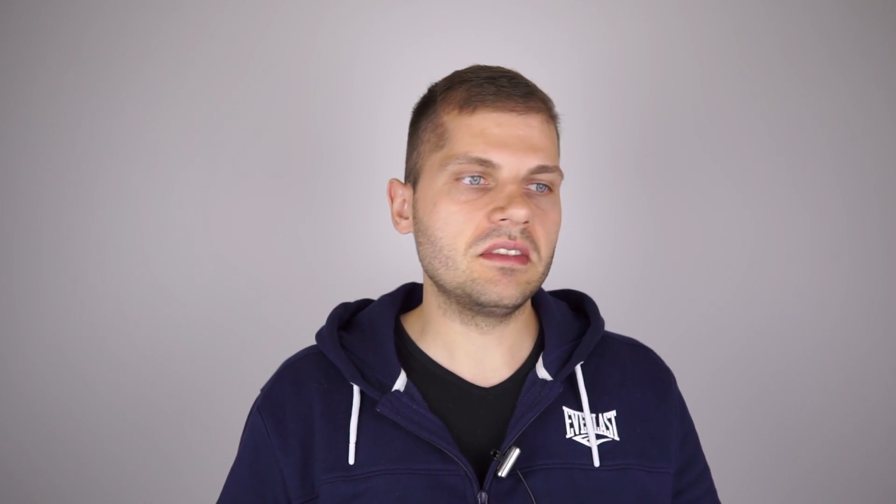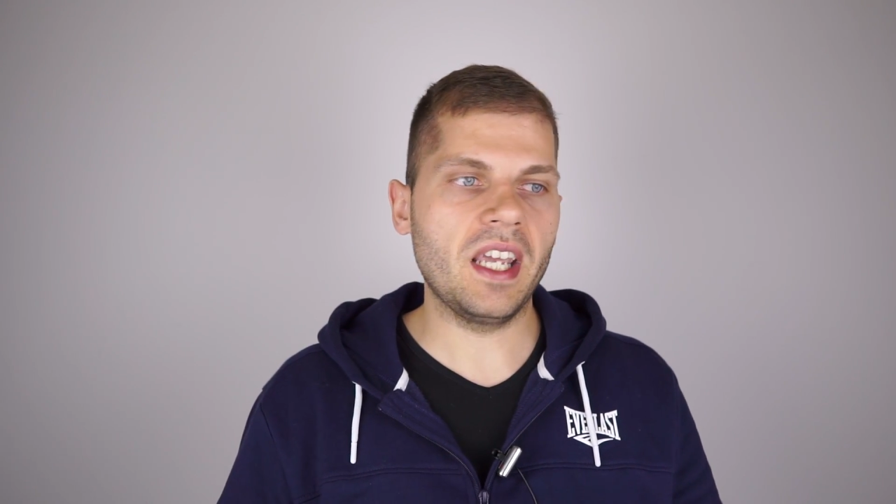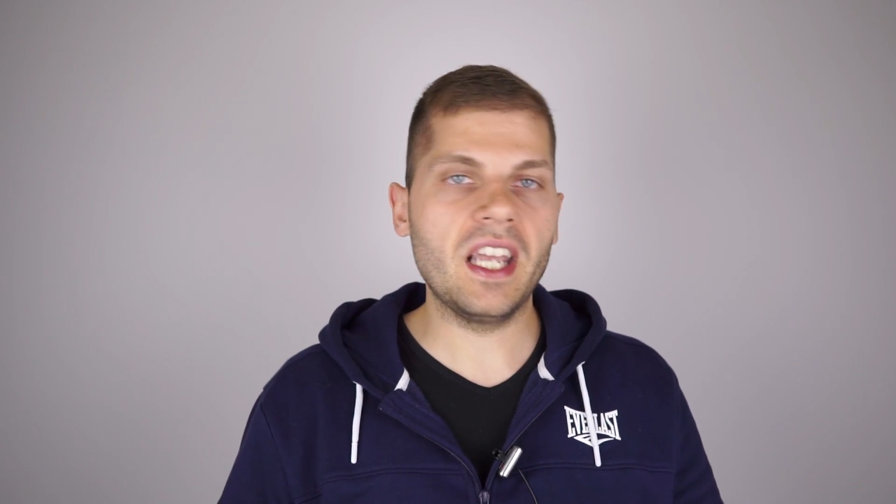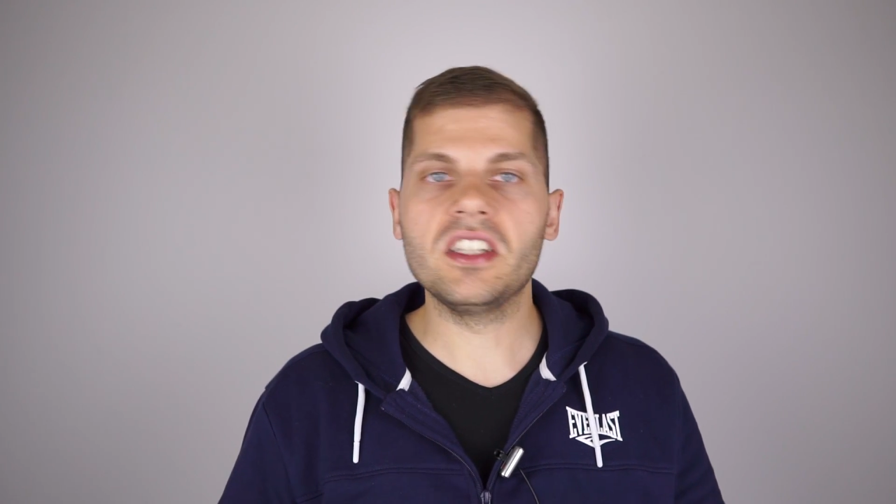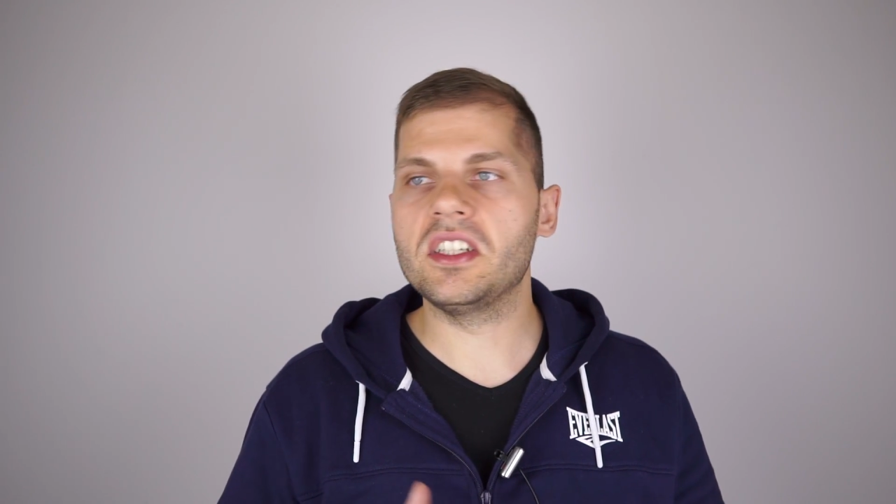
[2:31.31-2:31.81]

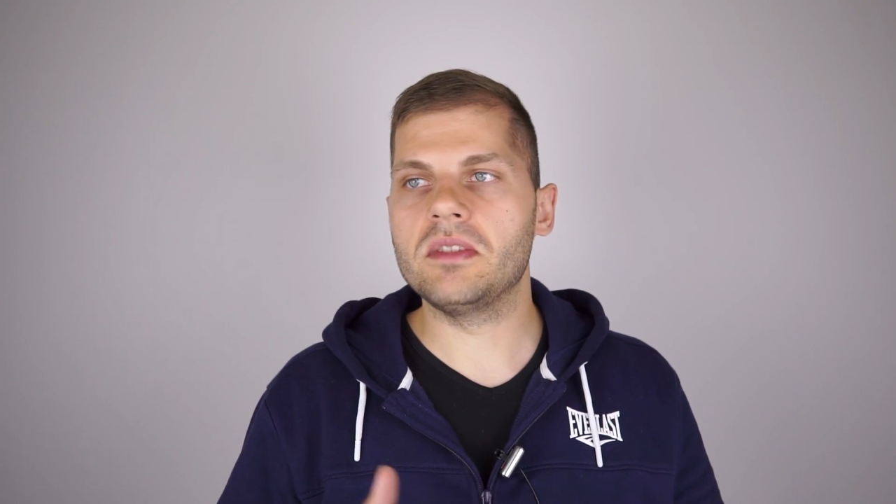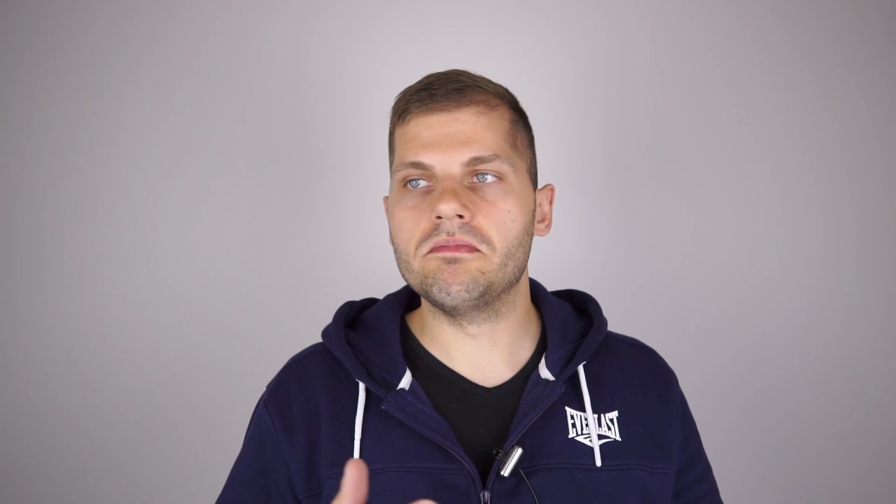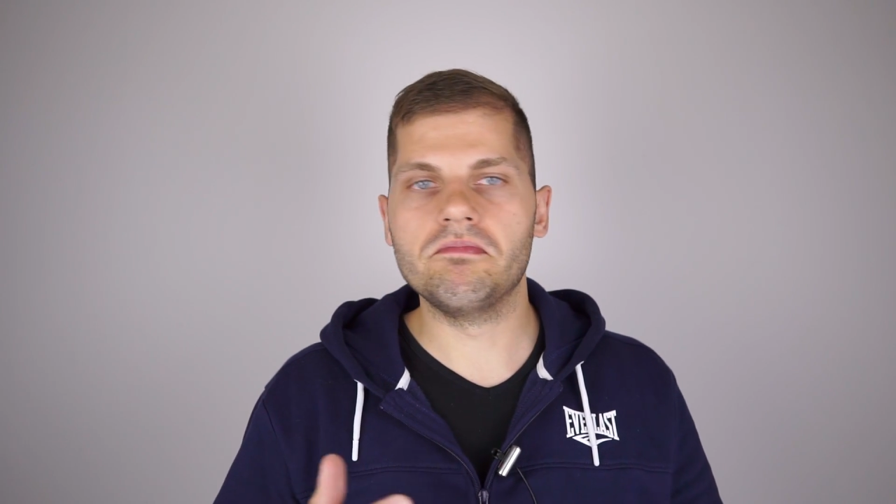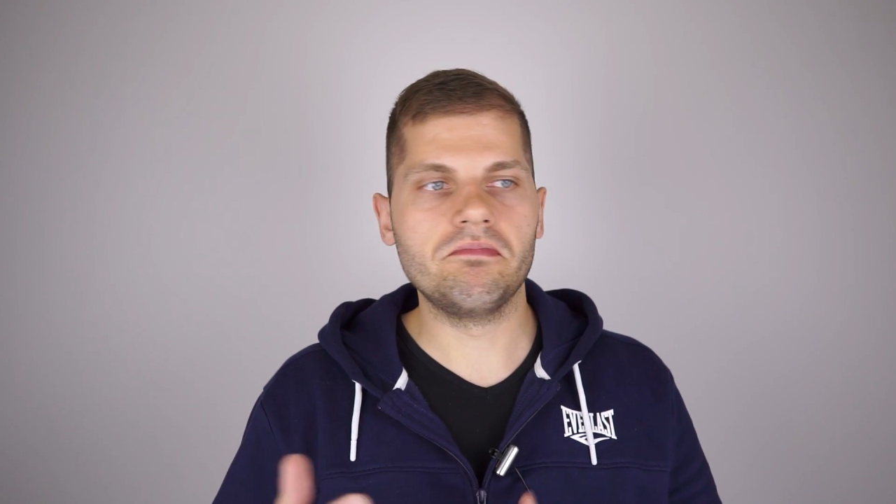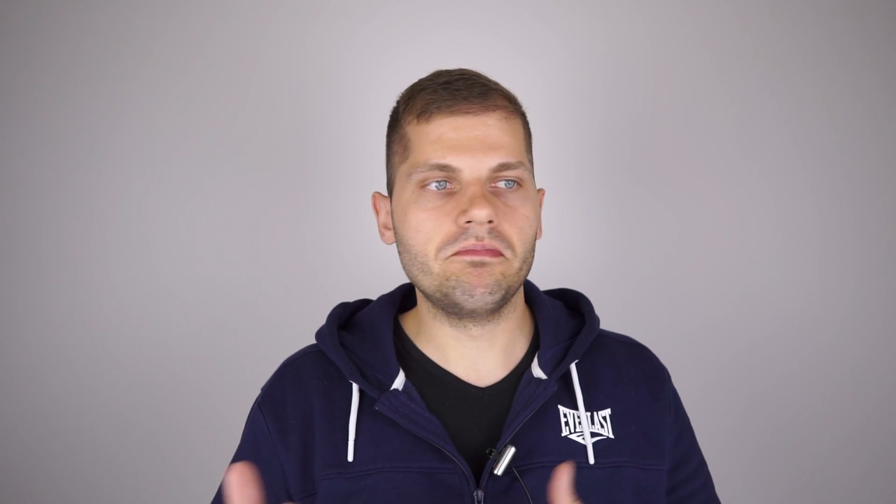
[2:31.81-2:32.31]

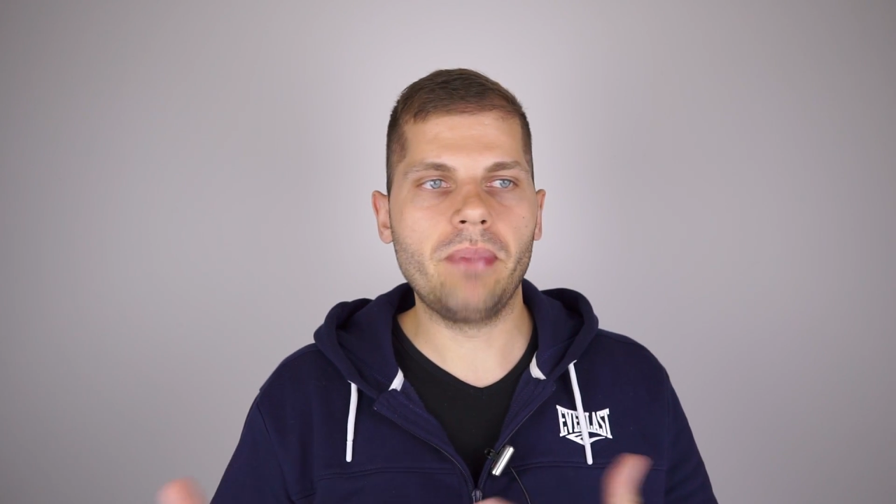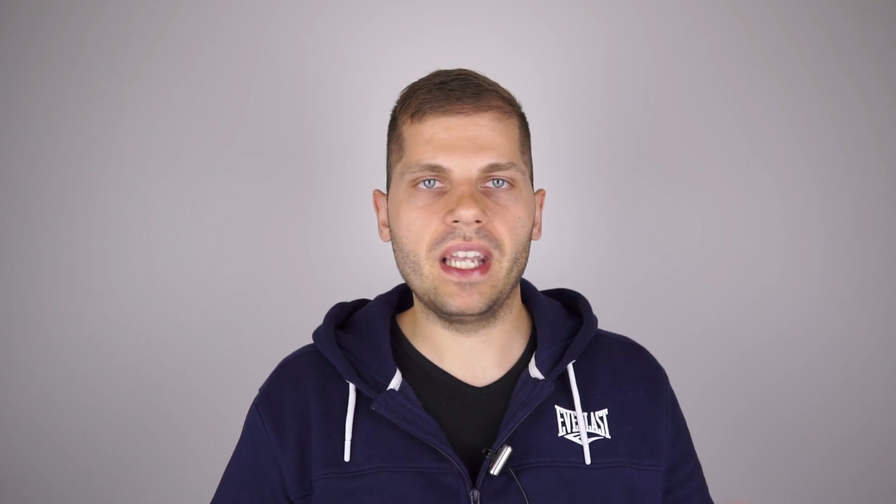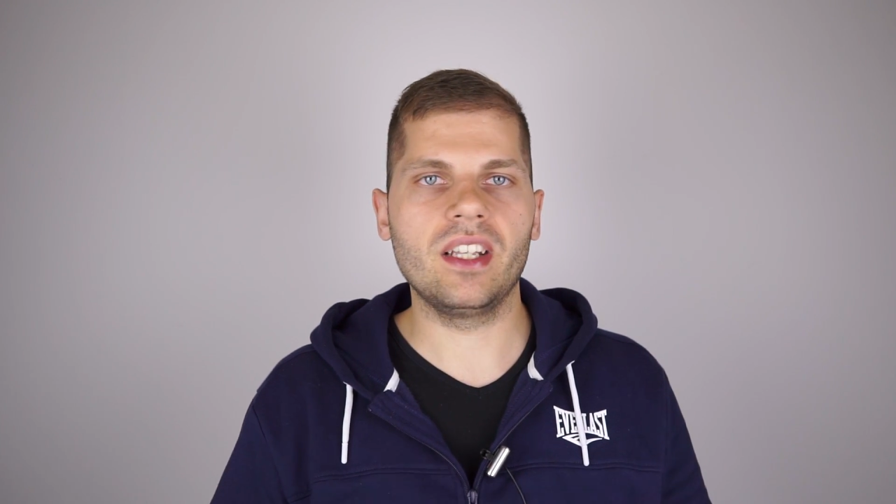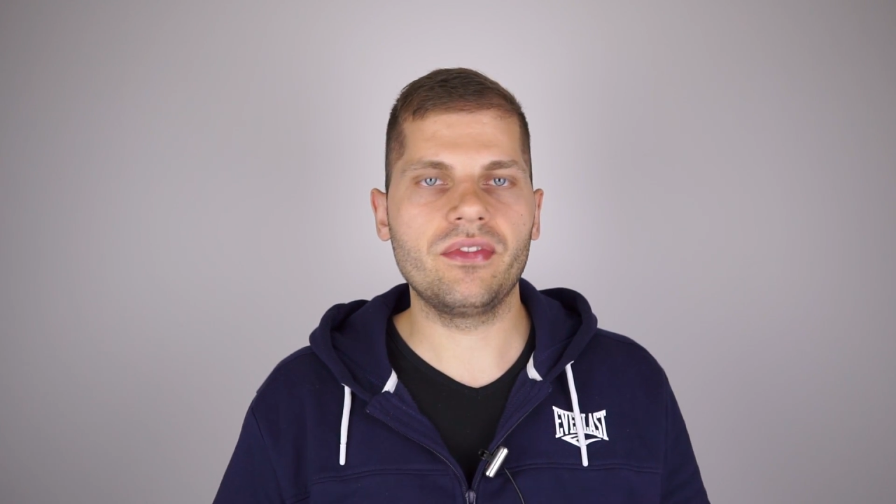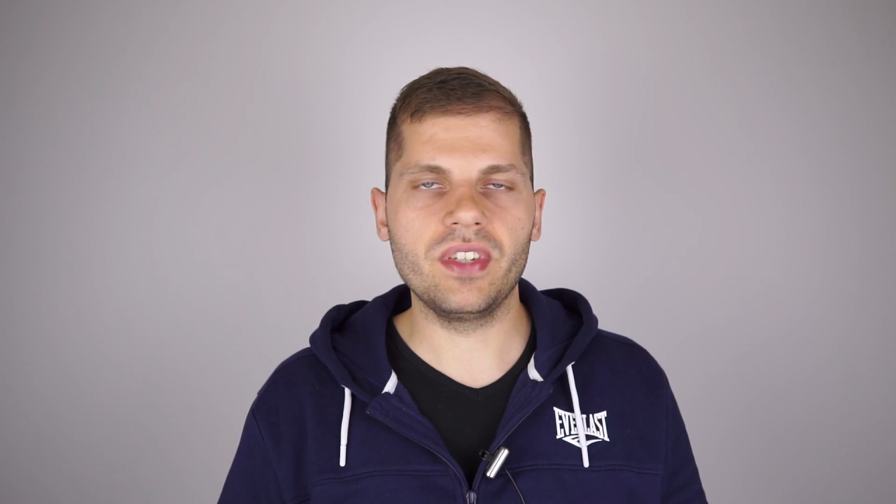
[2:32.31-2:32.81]
any
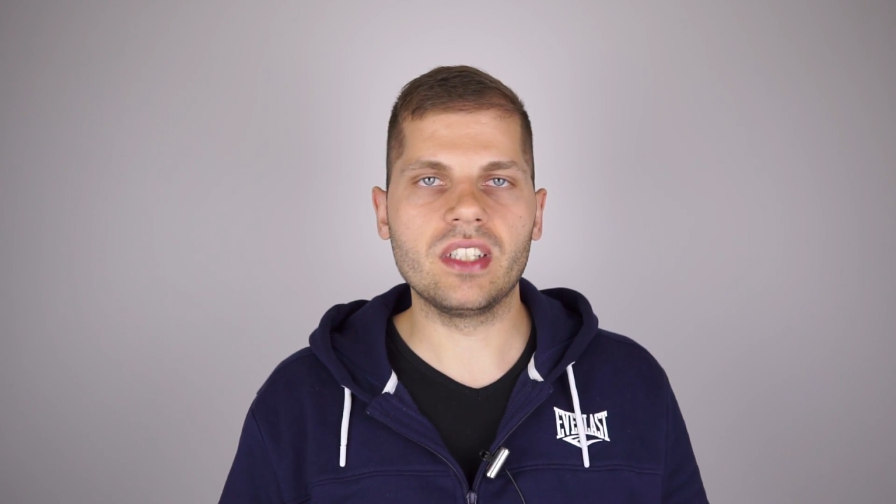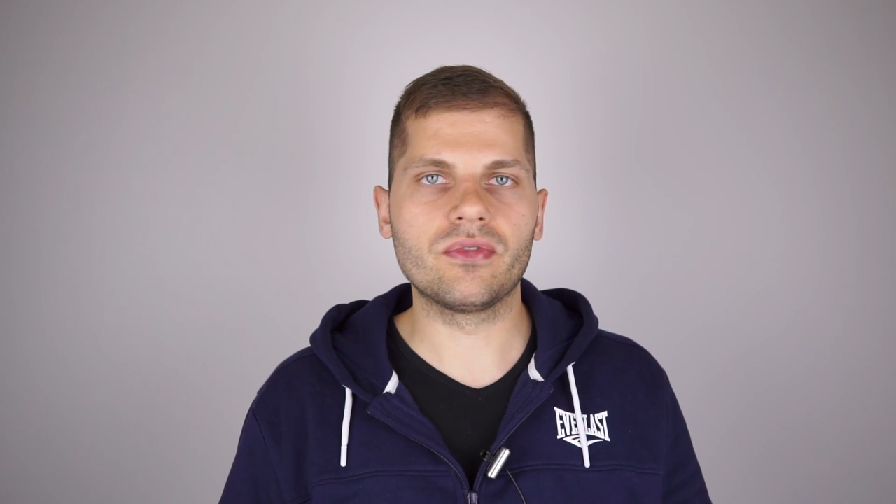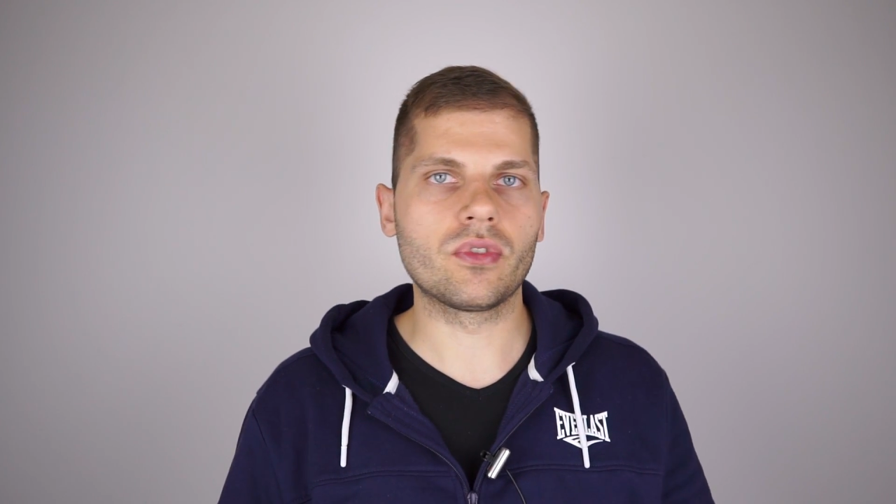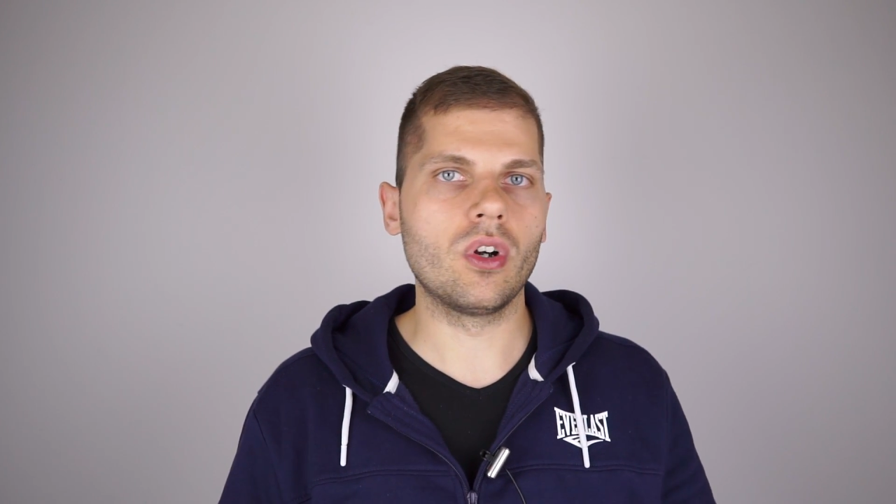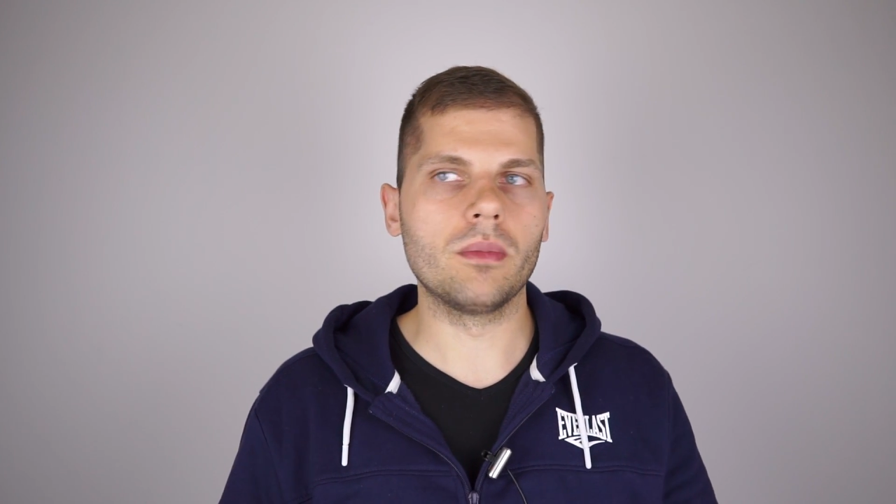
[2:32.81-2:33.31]
benefit
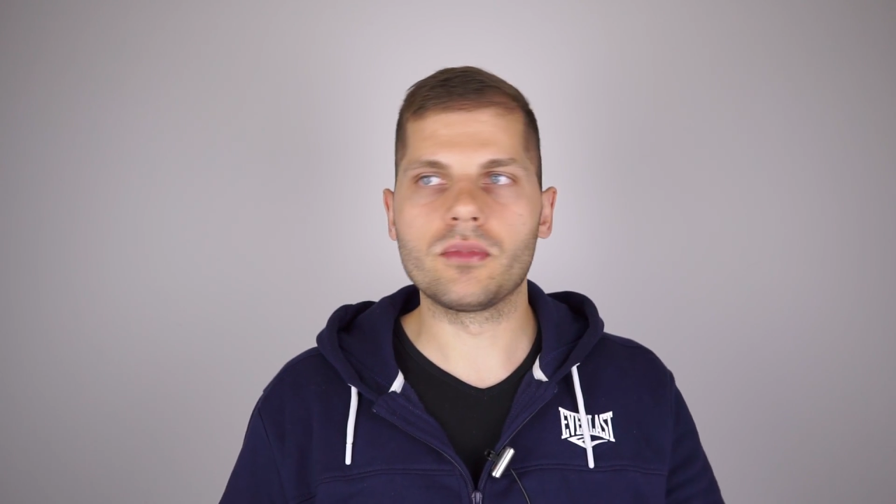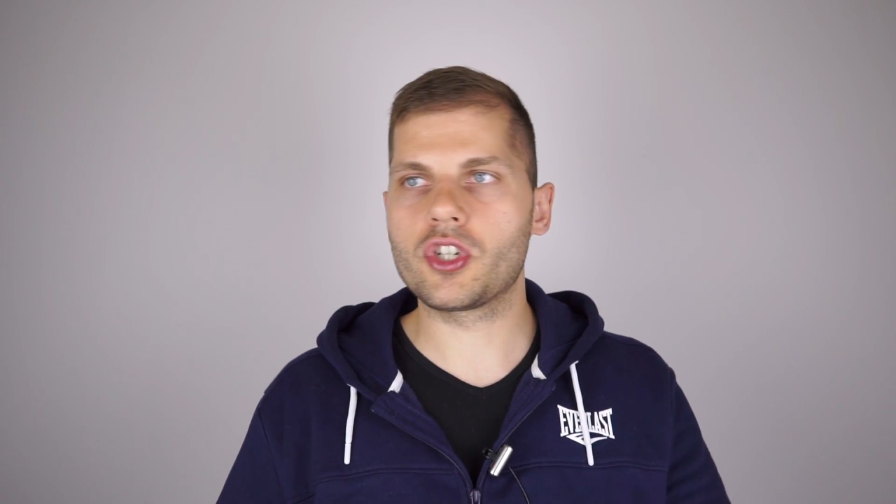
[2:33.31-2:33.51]
from